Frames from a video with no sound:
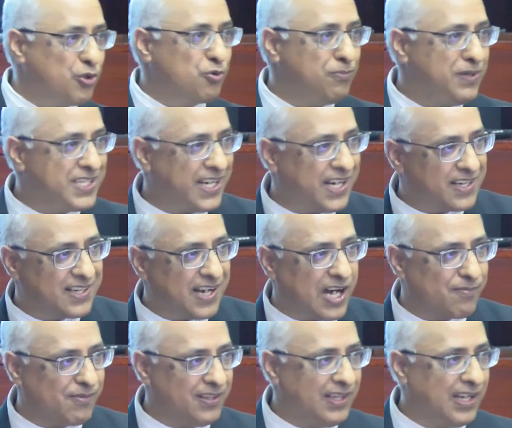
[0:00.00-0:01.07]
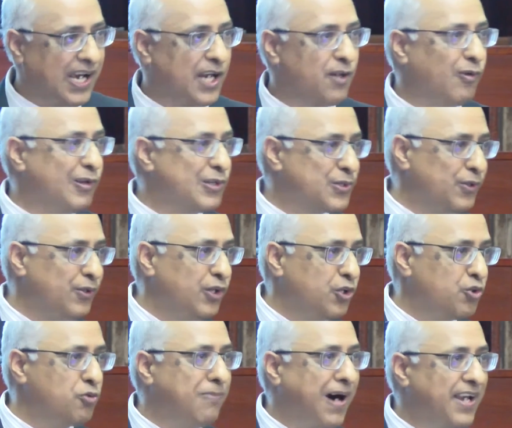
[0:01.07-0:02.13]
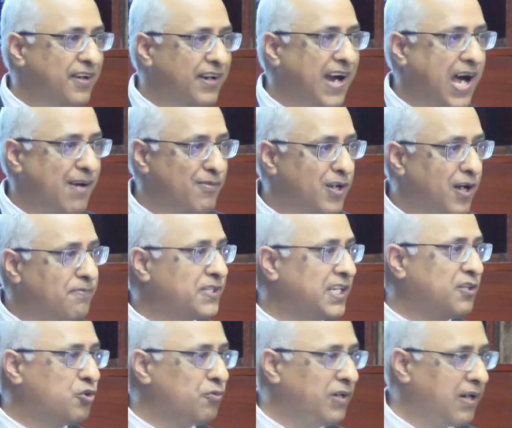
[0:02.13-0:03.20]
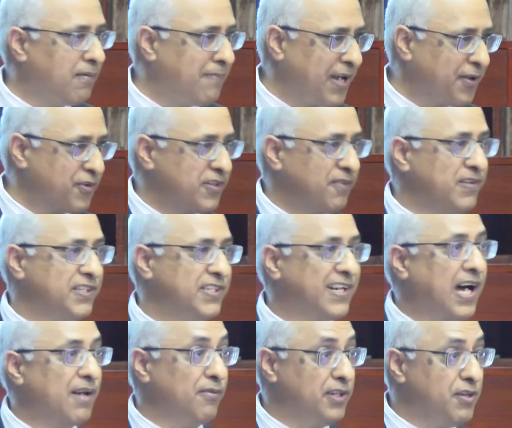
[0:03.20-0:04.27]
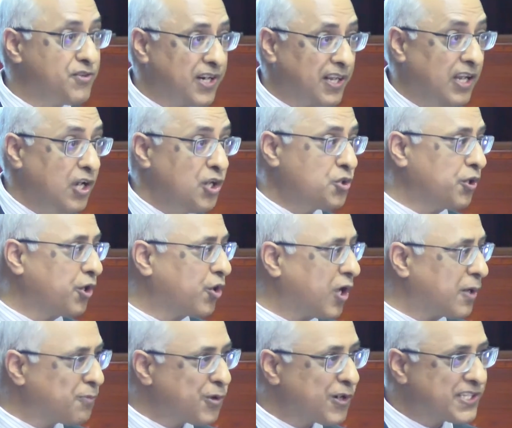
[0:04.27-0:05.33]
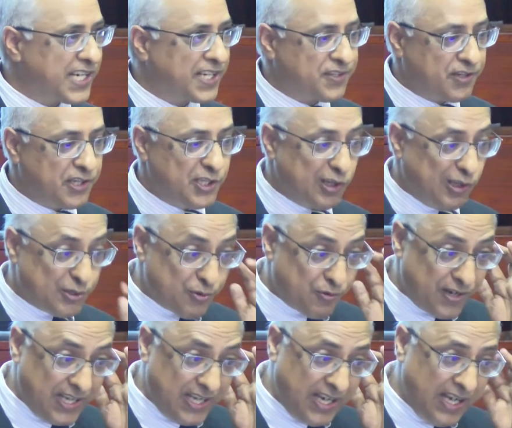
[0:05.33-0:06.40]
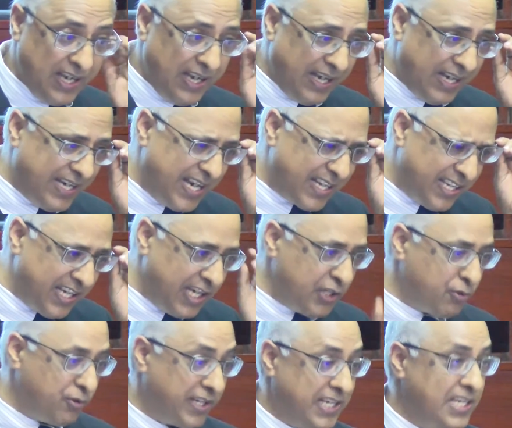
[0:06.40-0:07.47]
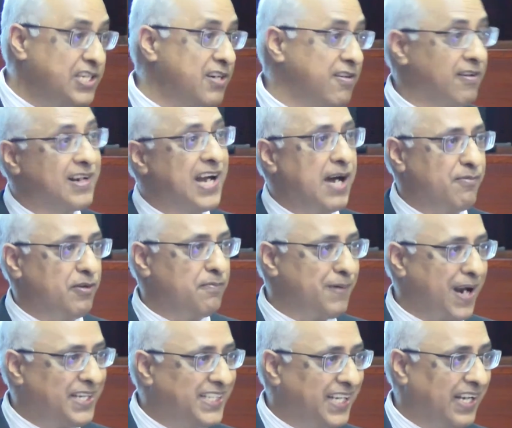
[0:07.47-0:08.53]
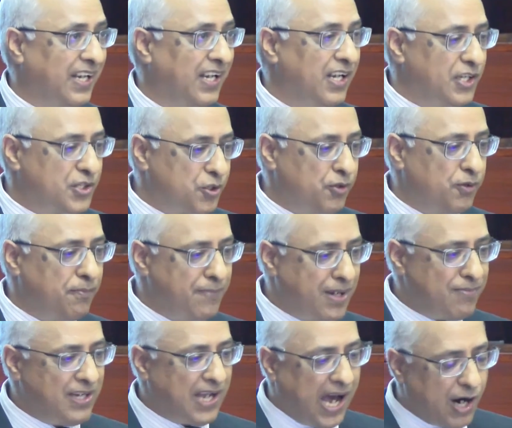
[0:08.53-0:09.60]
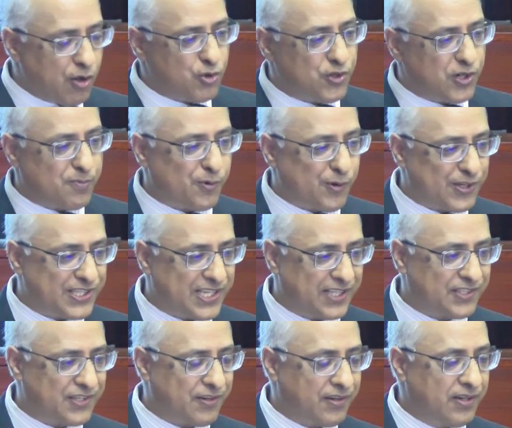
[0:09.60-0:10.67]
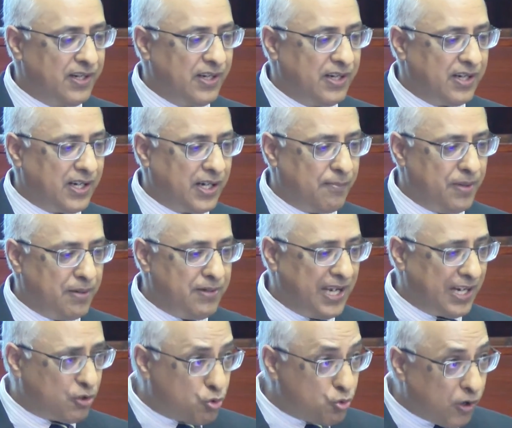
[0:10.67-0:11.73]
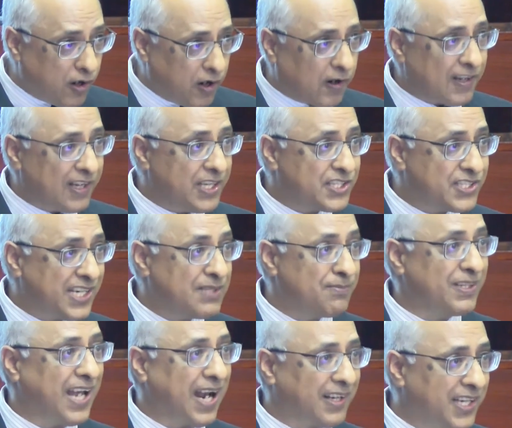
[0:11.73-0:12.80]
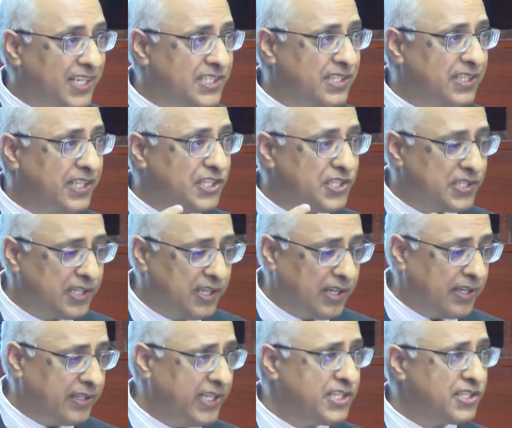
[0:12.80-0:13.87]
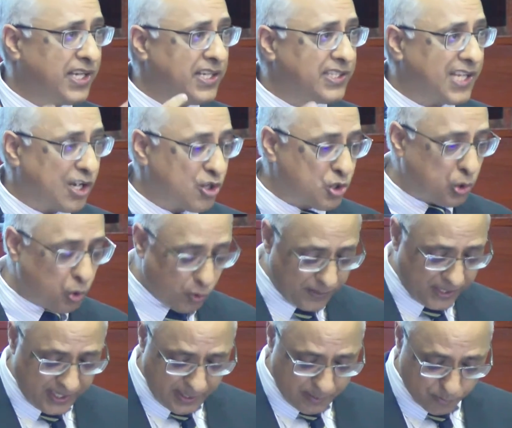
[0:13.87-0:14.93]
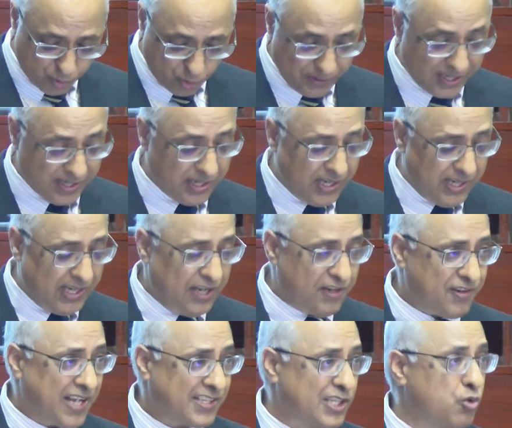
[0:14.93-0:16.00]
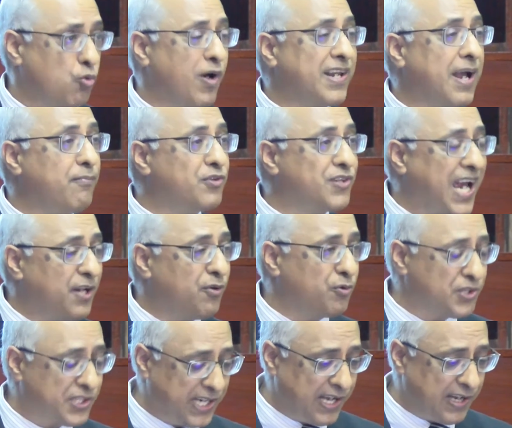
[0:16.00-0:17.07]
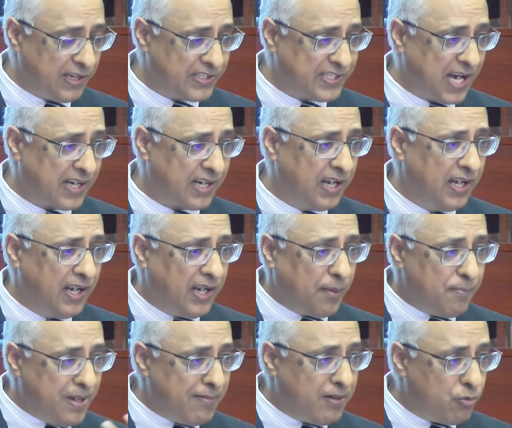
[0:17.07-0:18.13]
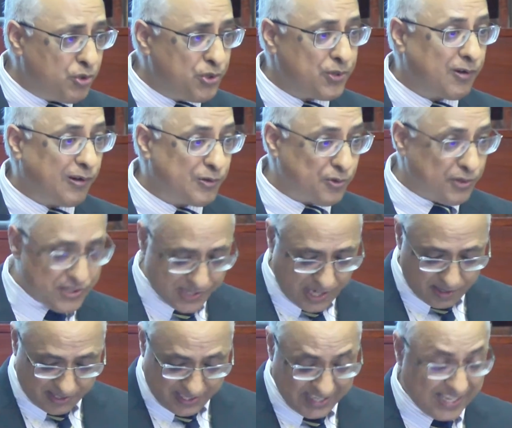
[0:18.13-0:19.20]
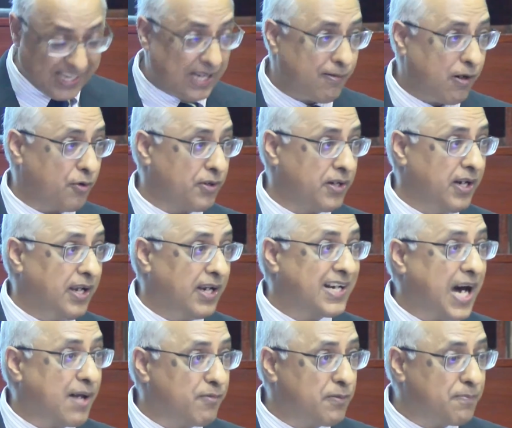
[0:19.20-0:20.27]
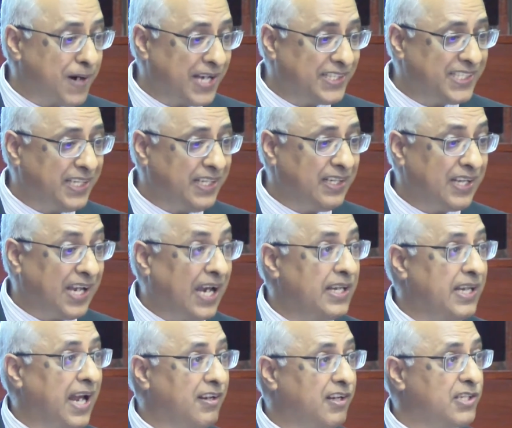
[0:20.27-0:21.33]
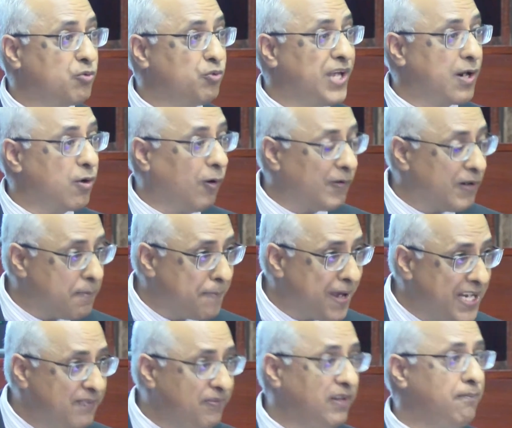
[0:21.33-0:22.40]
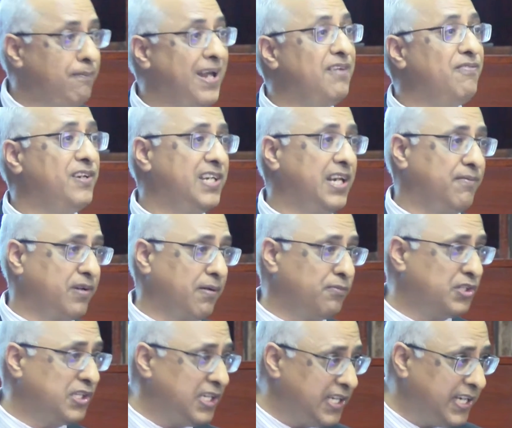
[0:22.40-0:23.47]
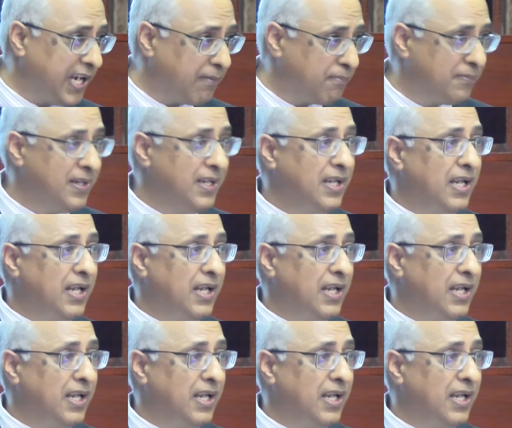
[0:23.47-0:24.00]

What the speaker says: to mitigate carbon and also to buy a carbon offset to become Microsoft as a carbon neutral. So the corporate sector is also really getting into the internal carbon pricing. So maybe our corporate sector maybe at too early stage, but at least these things are slowly moving international. So what I'm trying to say is that maybe we should also start thinking about carbon pricing, and at least we are already benefiting from CDM,